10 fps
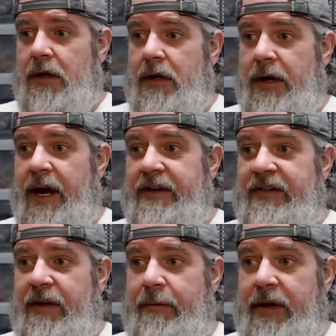We got
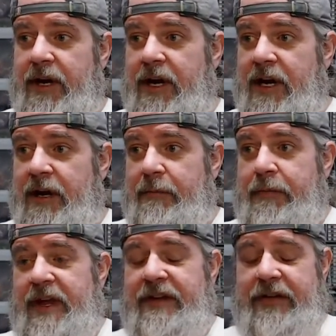some
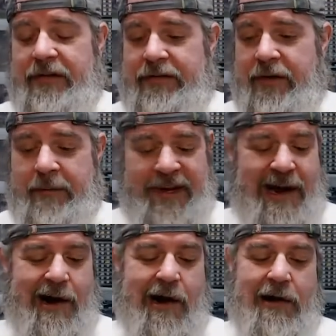pieces from the
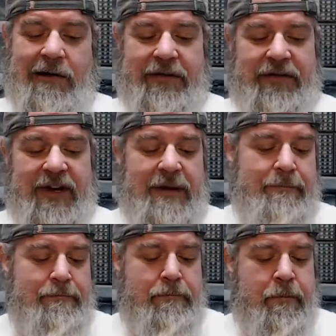
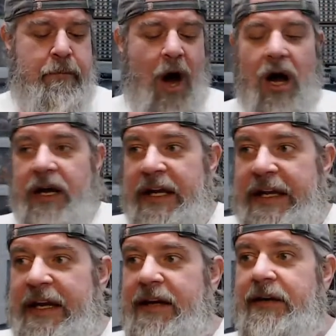RC
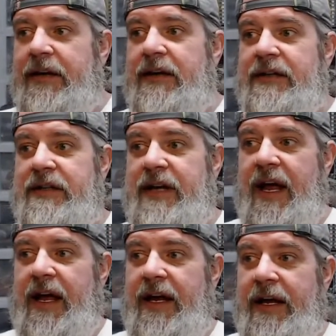Buggy
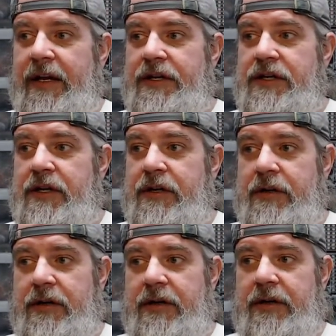age.
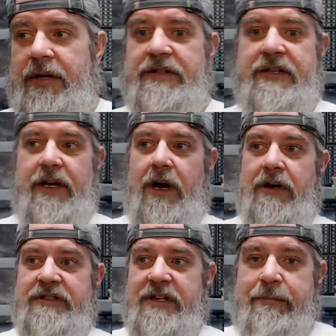These are the
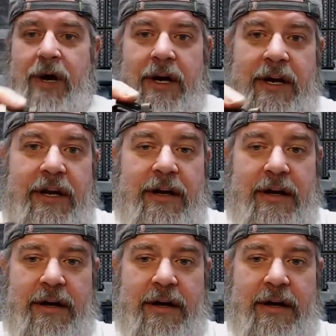RC Buggy